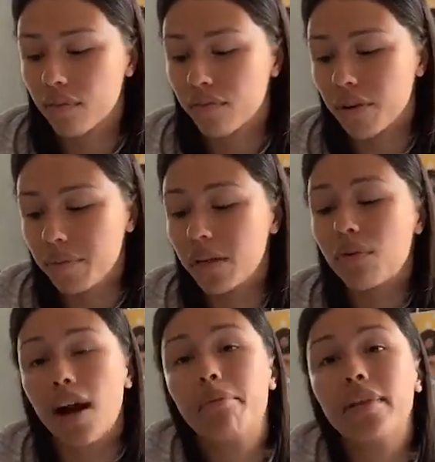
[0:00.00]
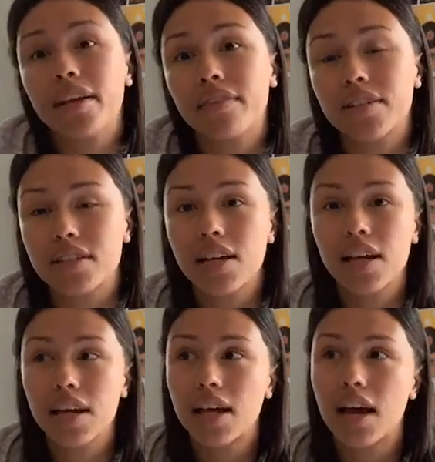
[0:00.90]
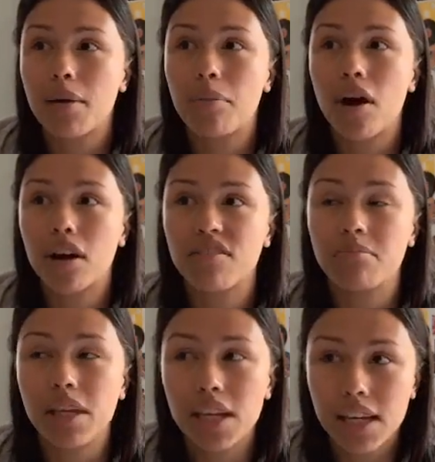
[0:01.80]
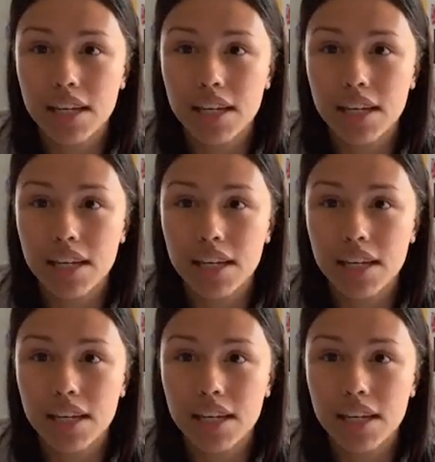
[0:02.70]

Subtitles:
for me, what I believe is a part of me